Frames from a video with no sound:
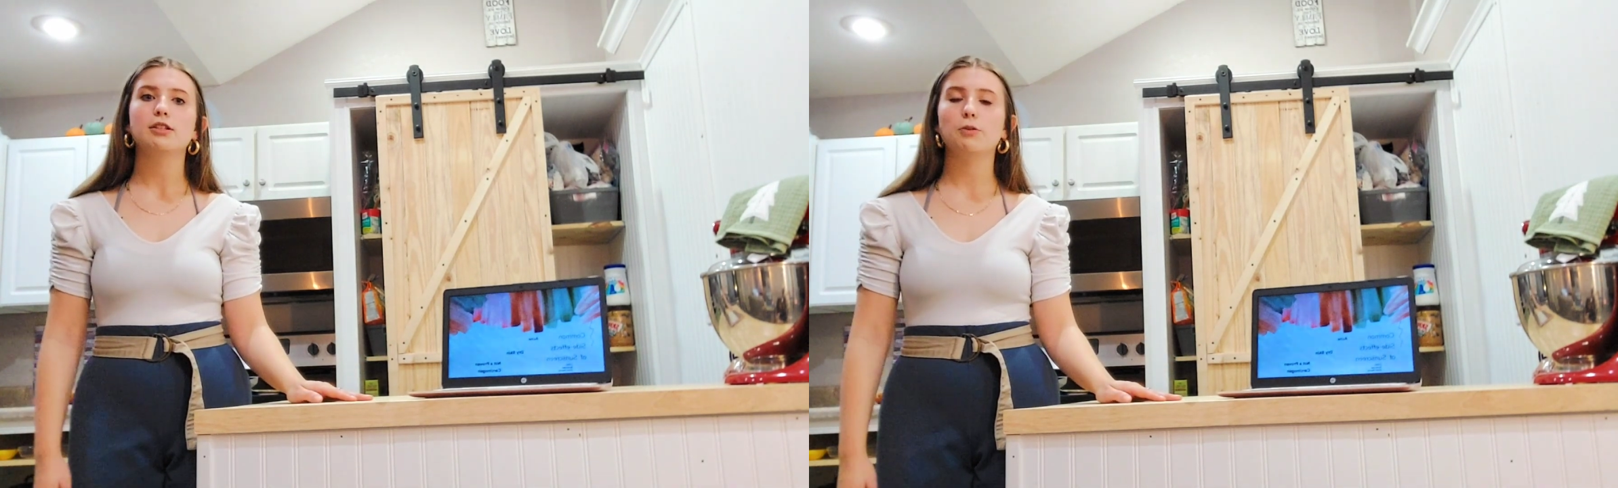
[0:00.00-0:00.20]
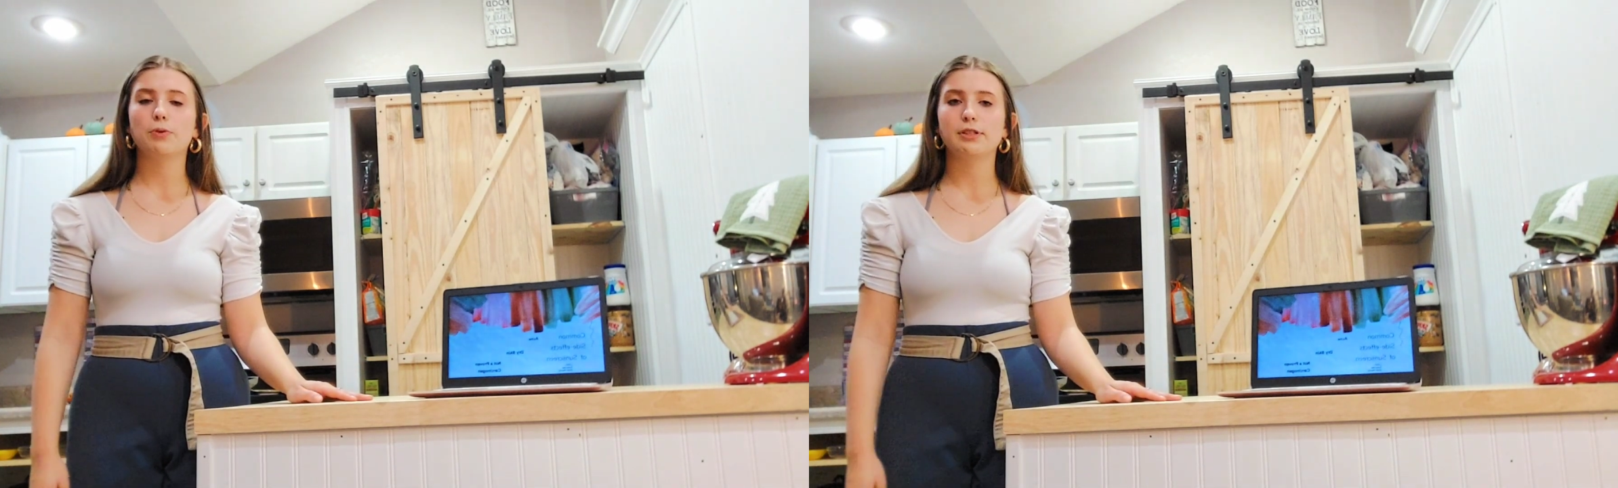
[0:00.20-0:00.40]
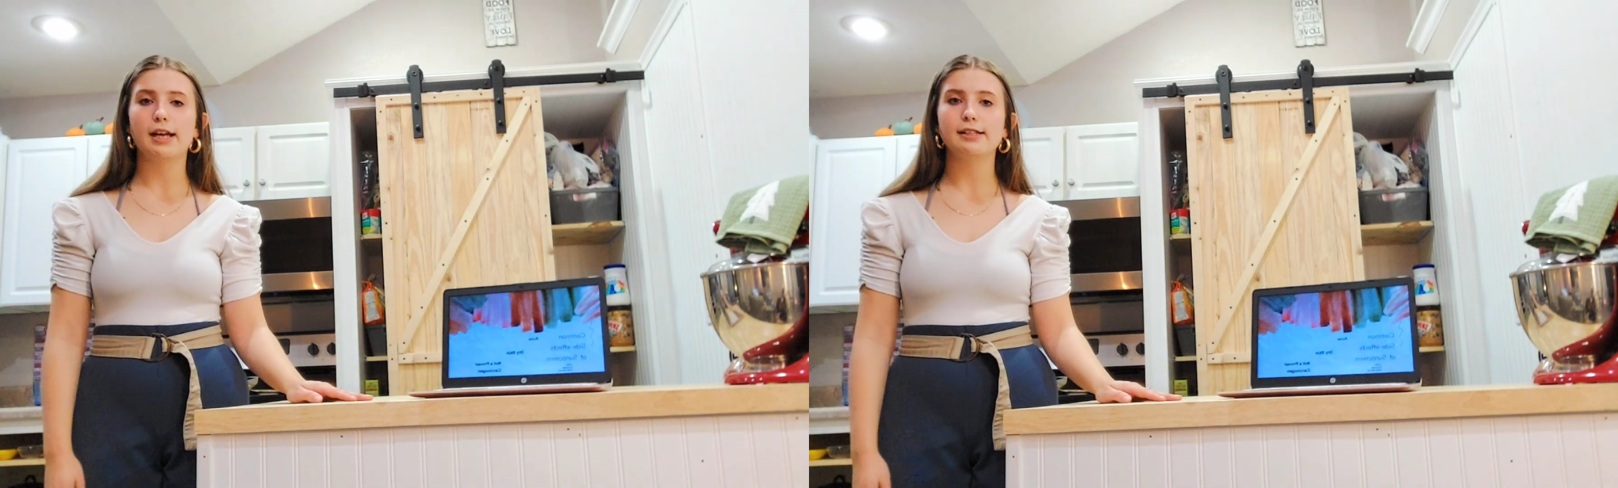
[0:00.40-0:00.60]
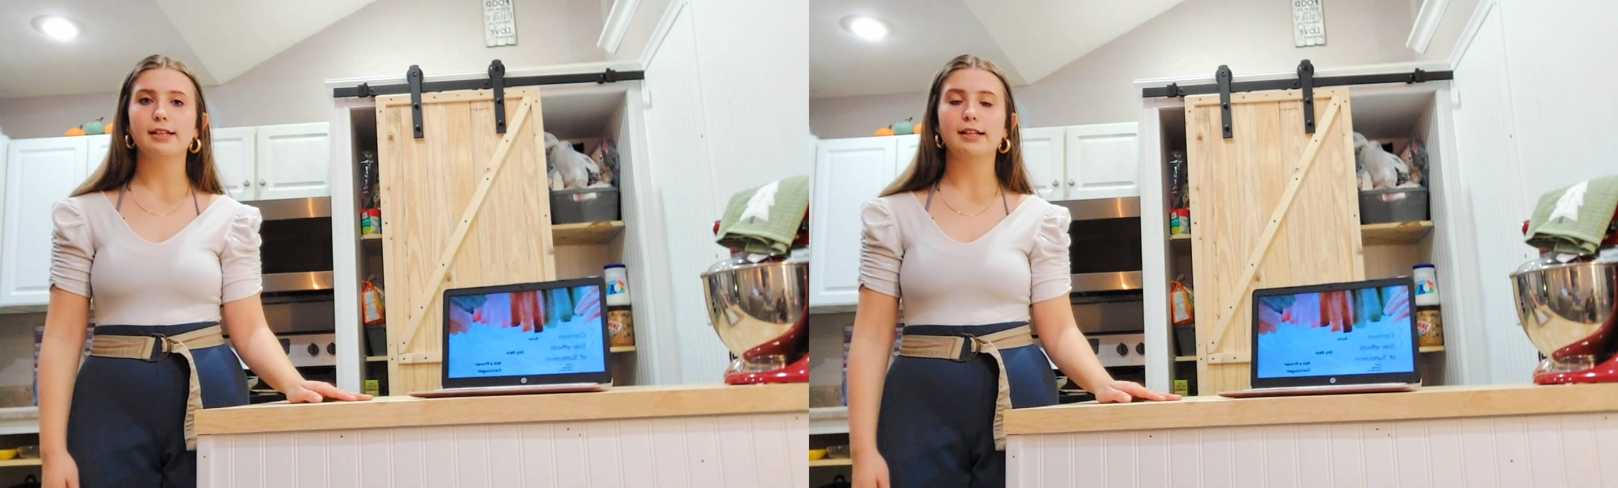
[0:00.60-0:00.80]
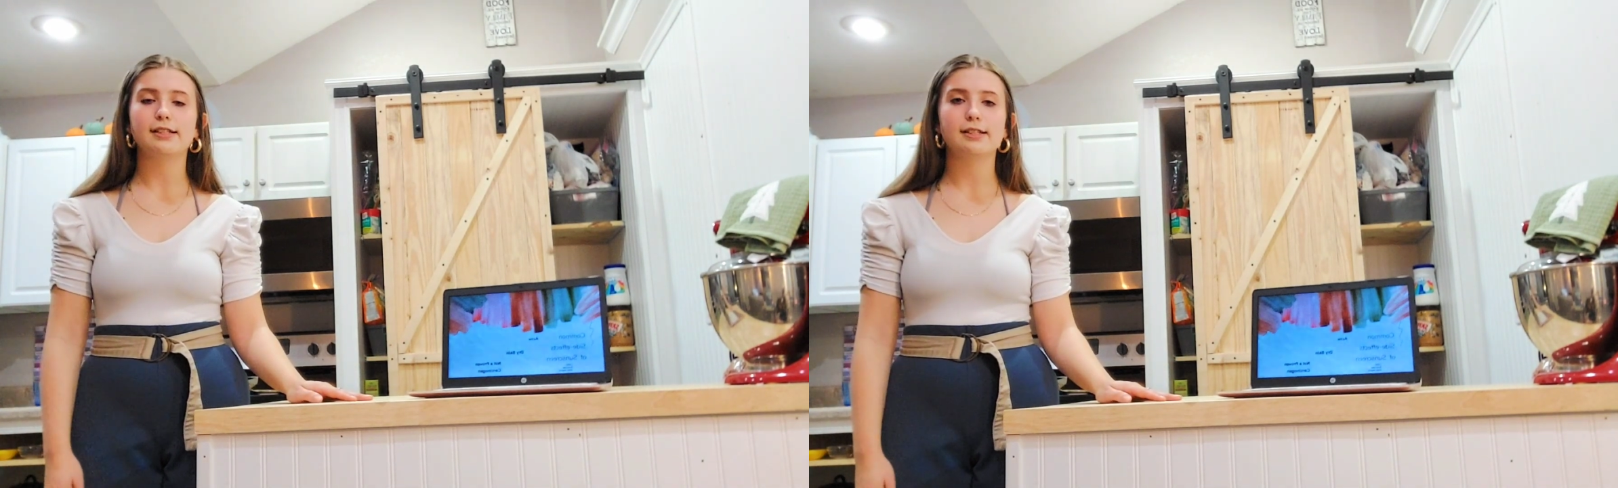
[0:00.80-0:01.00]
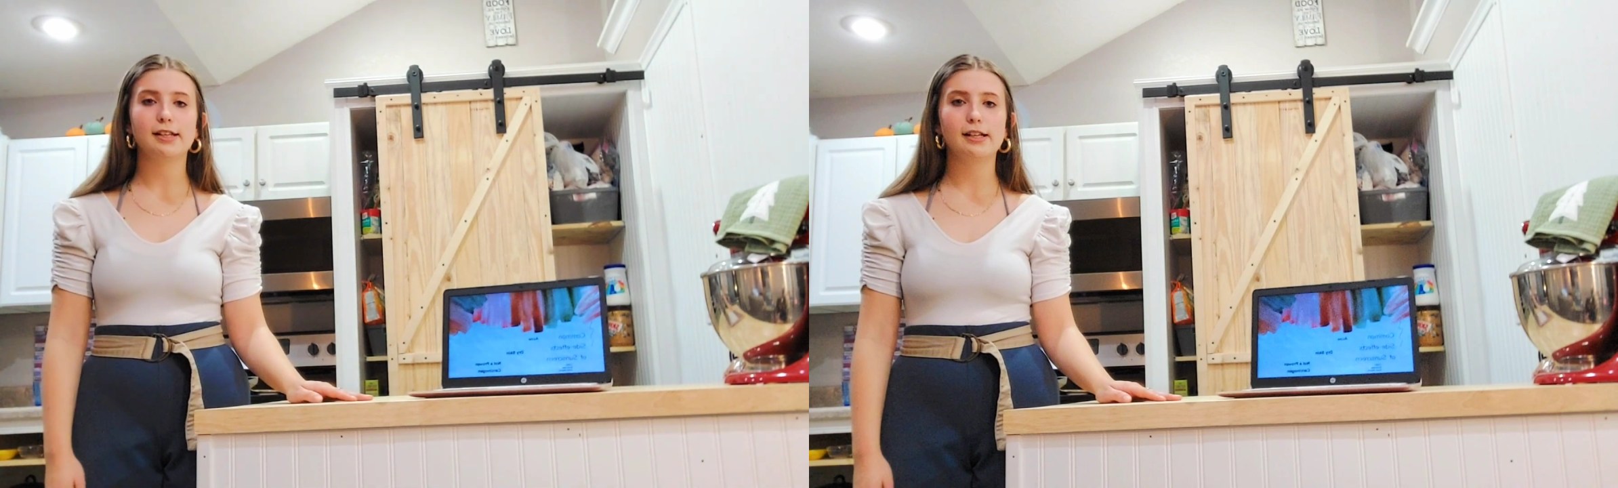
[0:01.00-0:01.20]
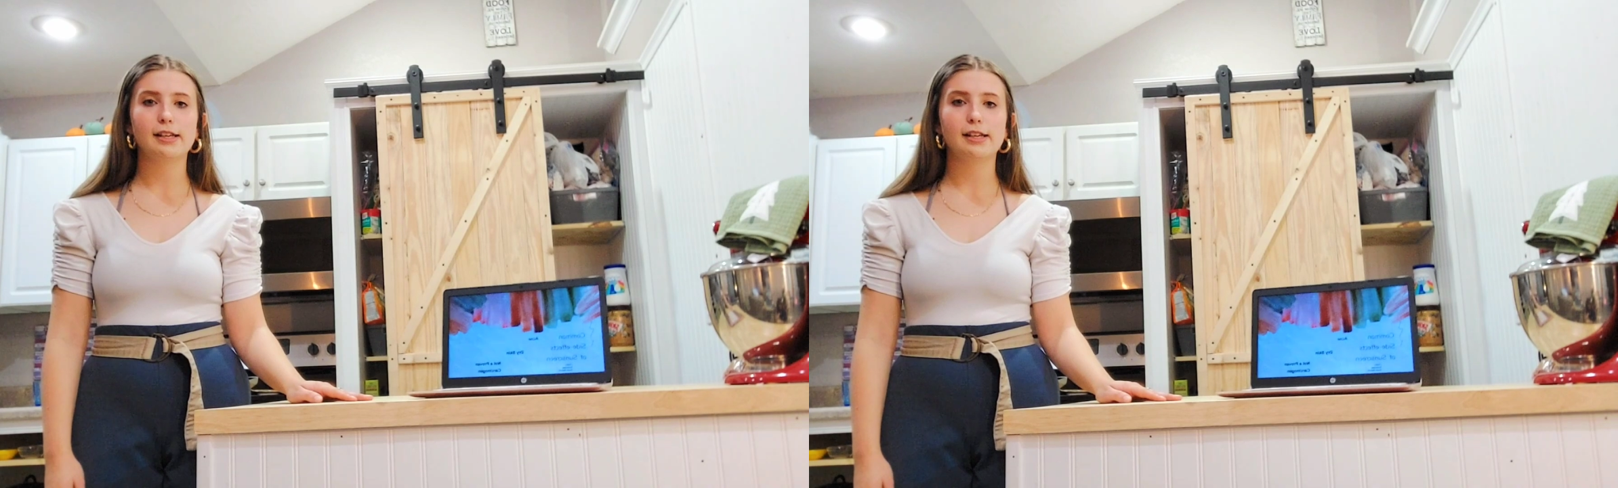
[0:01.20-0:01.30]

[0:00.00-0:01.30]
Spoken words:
to protect against skin